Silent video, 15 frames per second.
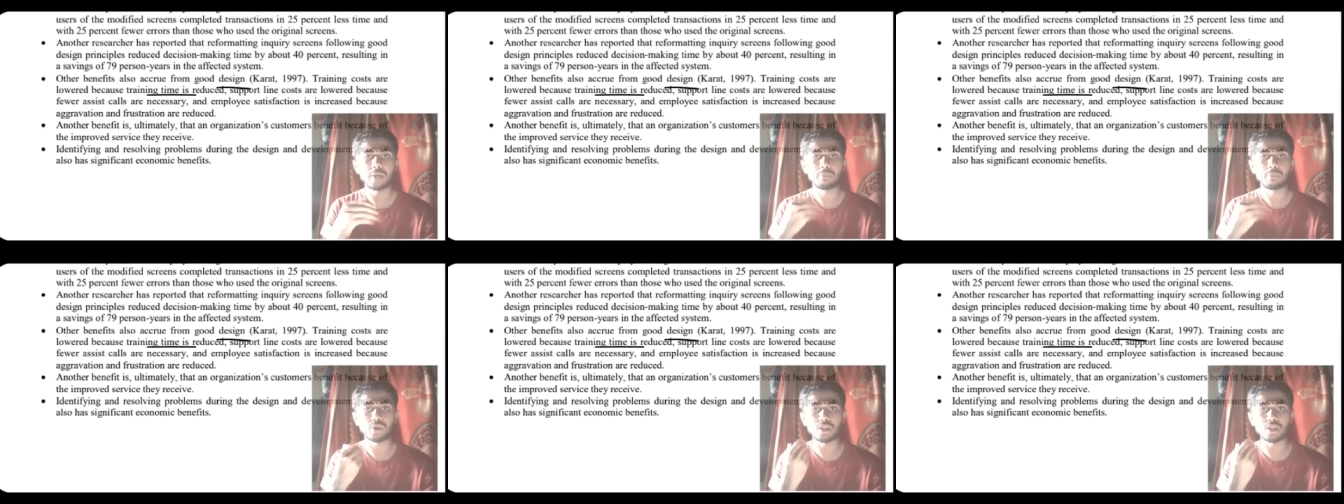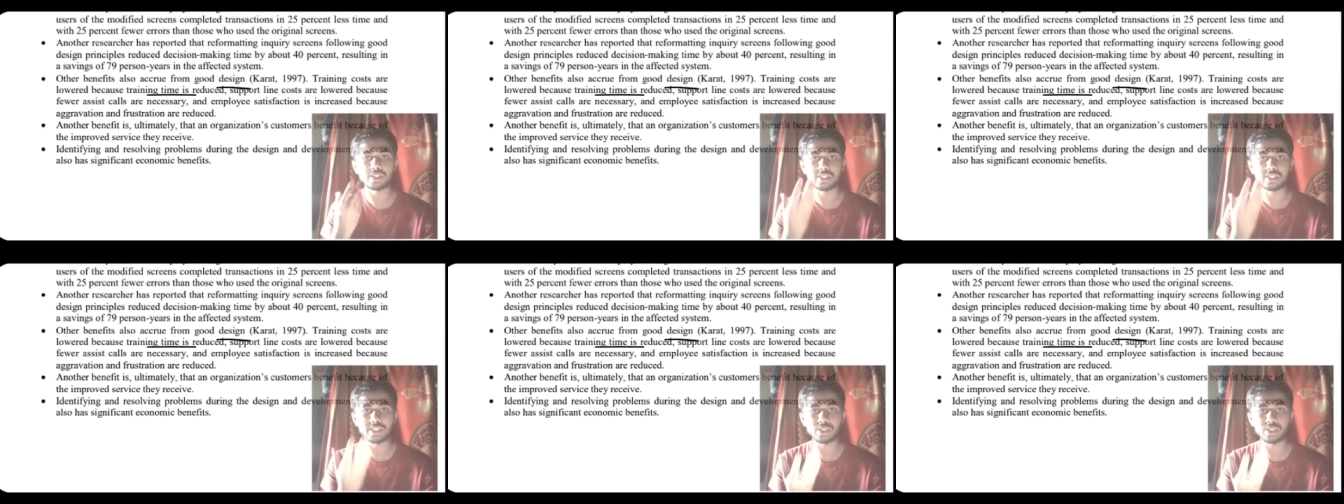because
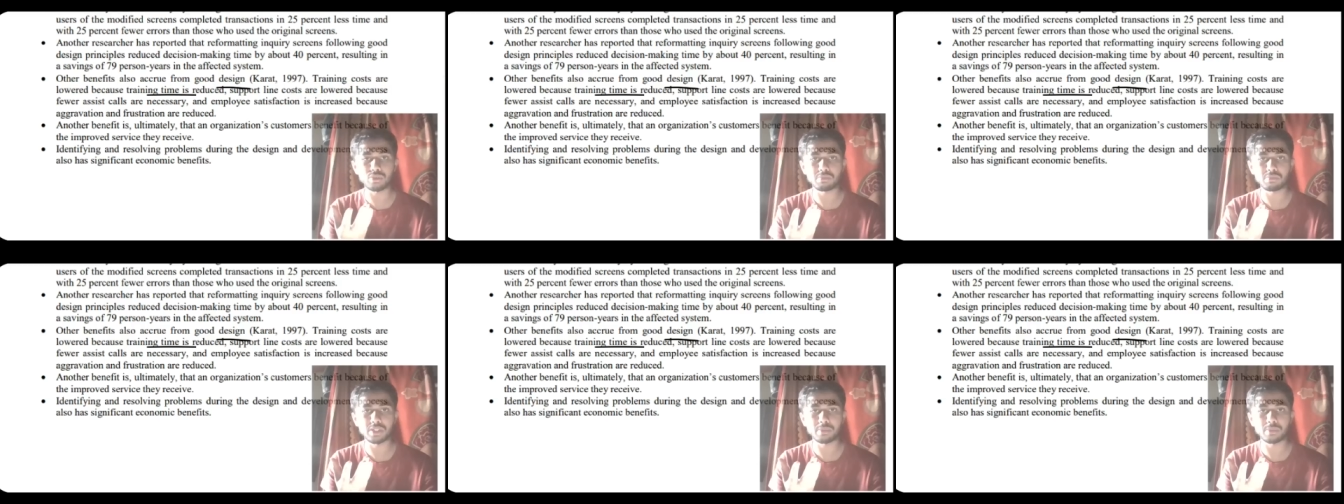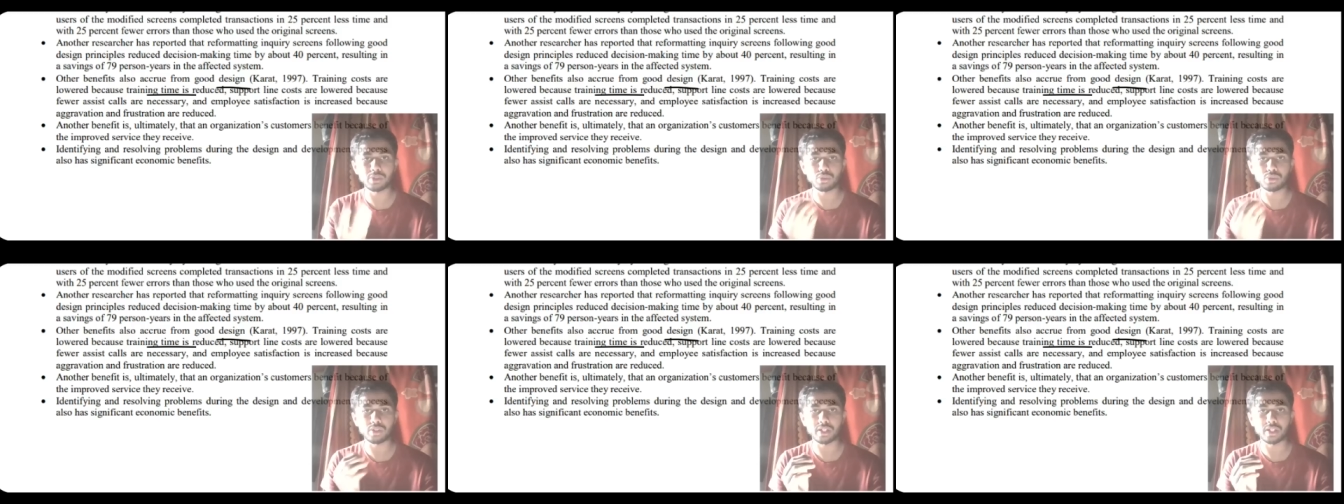easily you will be able
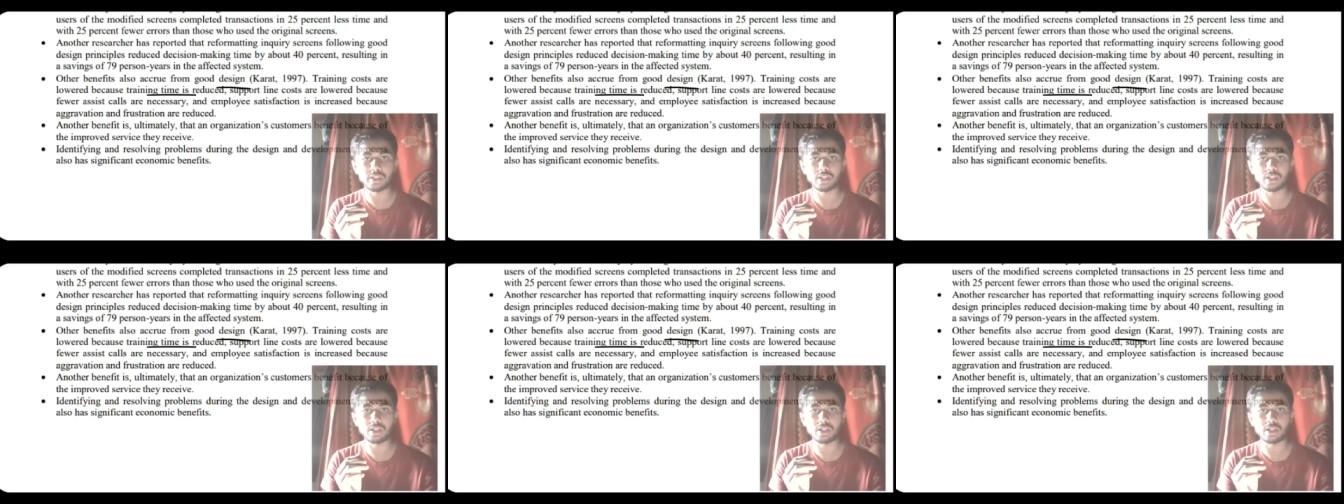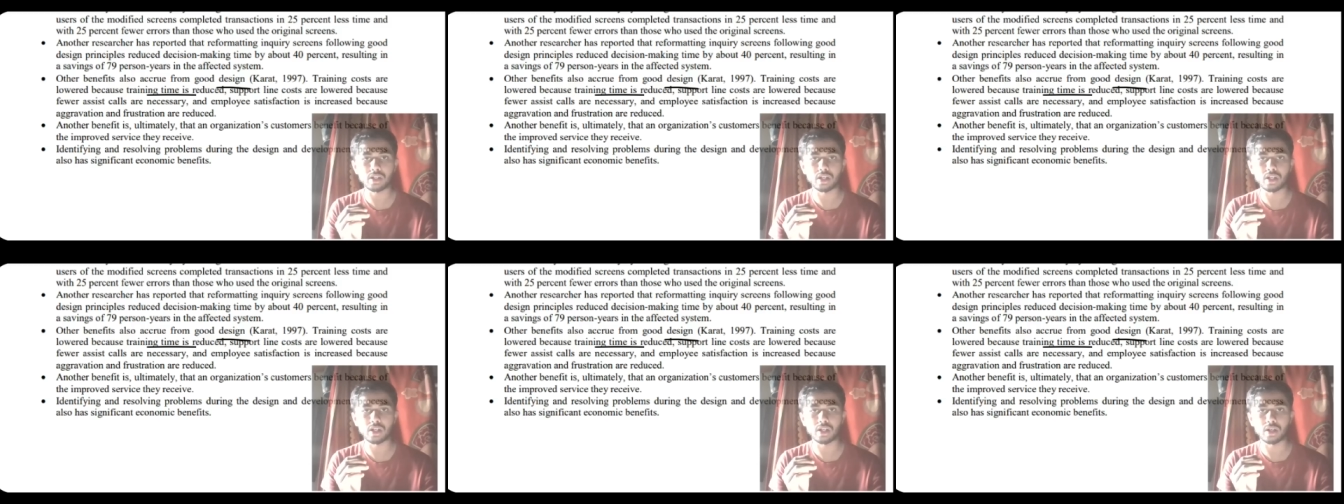to train the
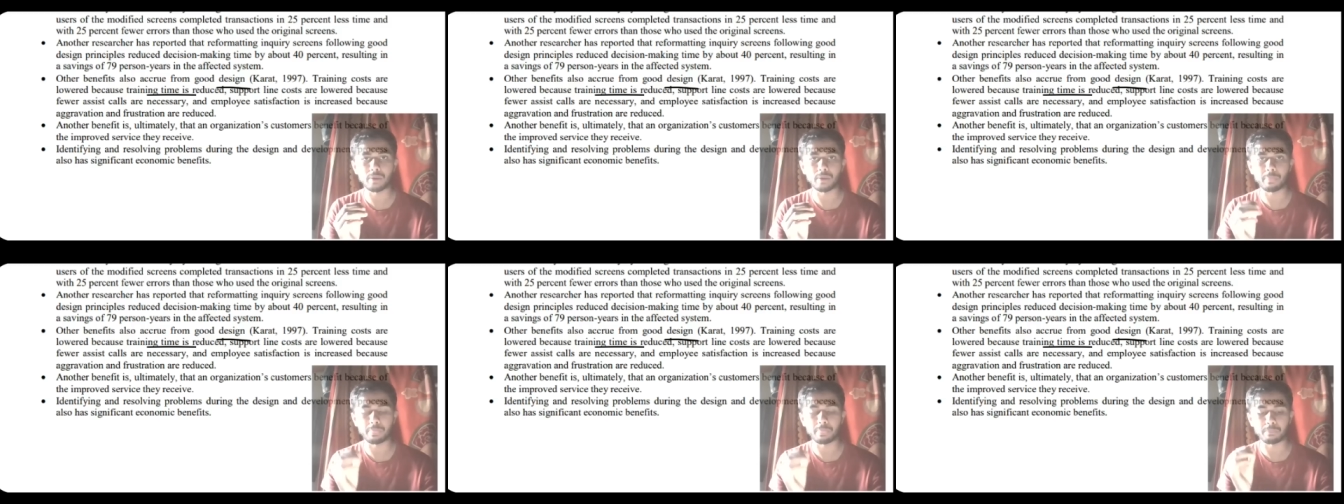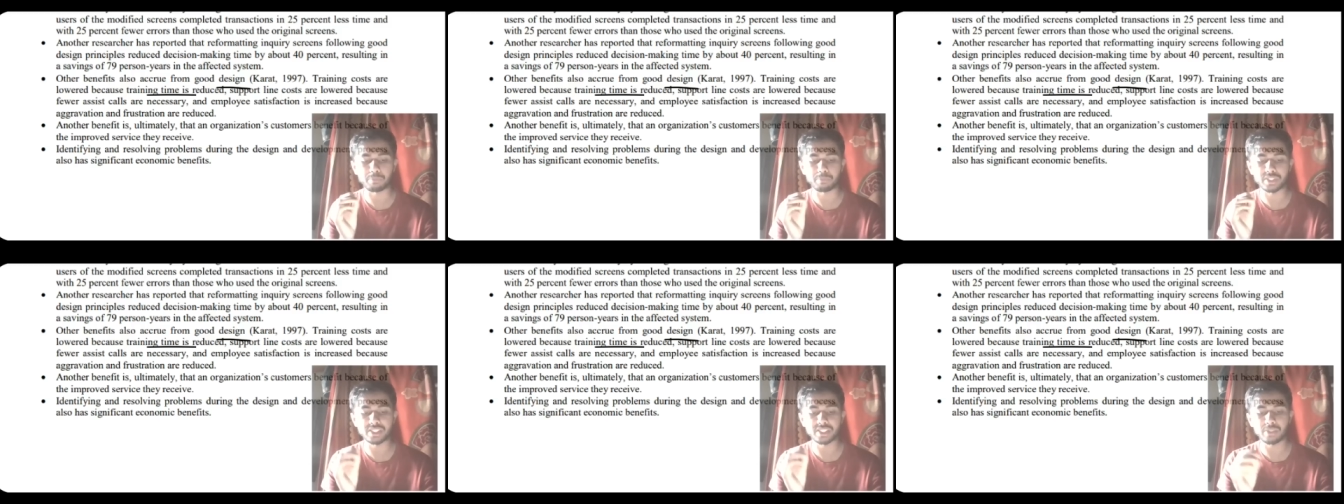um,
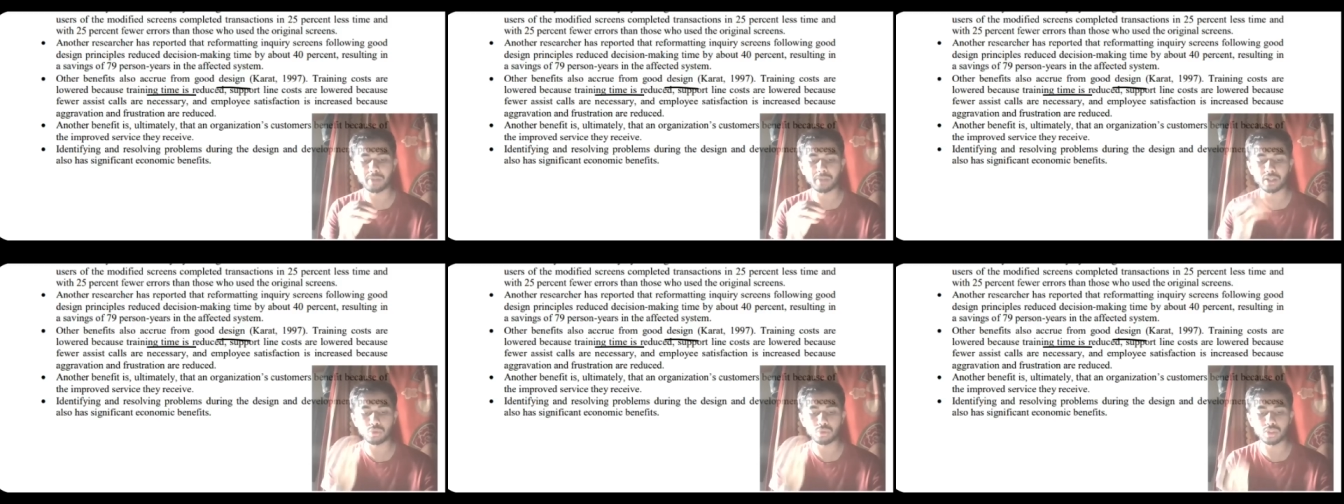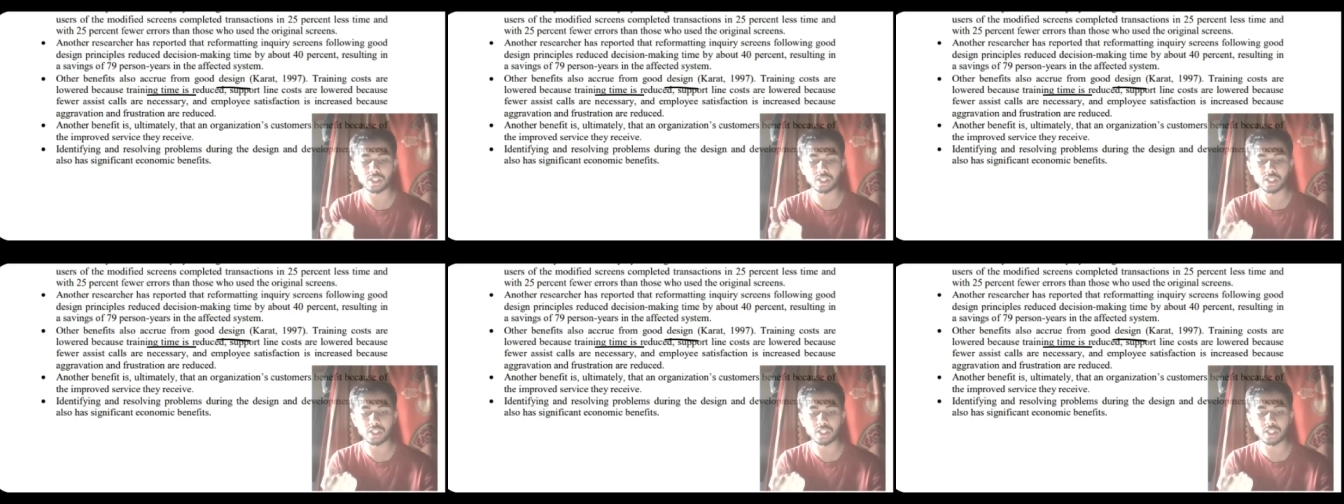system and do the